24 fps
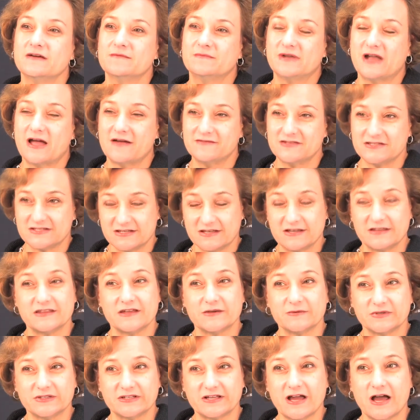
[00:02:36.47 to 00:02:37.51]
but obviously
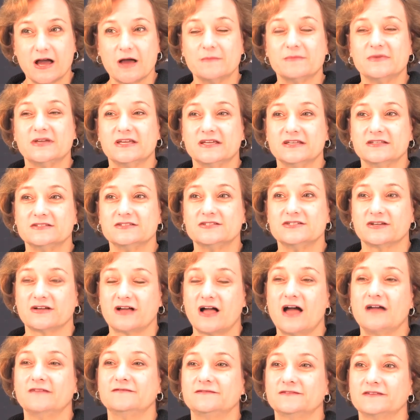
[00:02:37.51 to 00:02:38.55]
they would come into
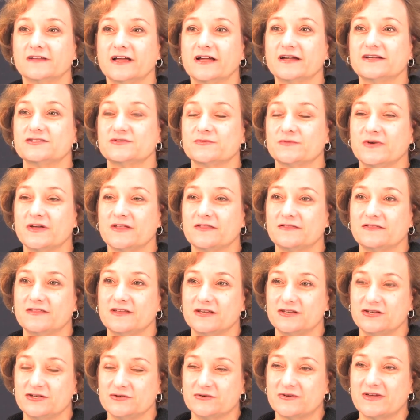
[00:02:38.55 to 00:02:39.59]
conflict with
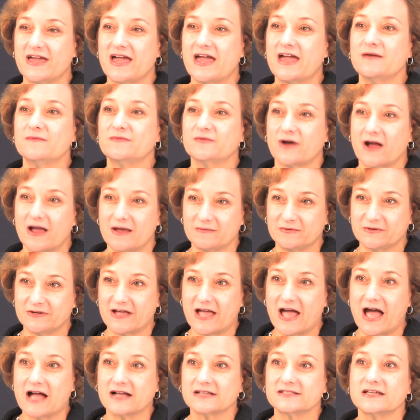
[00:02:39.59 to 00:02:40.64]
the UK
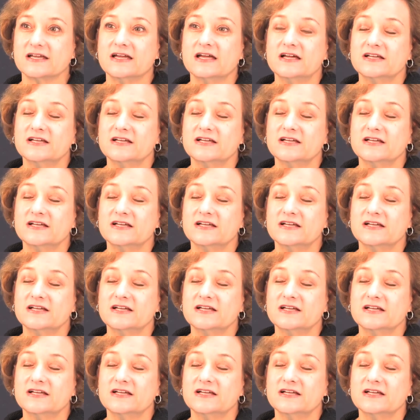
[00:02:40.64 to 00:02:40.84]
Bribery Act.